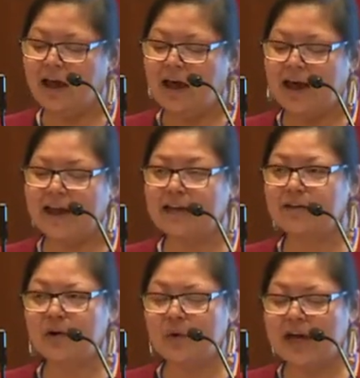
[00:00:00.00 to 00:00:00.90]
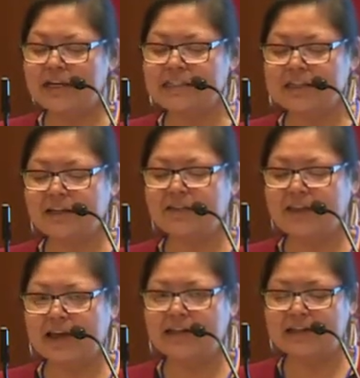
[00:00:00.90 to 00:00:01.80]
I had no idea
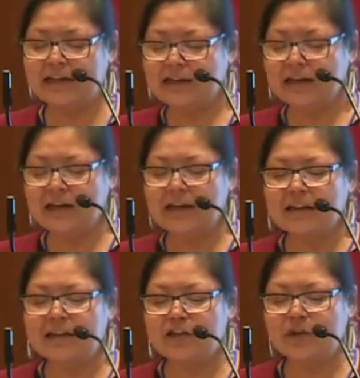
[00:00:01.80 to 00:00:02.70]
then that she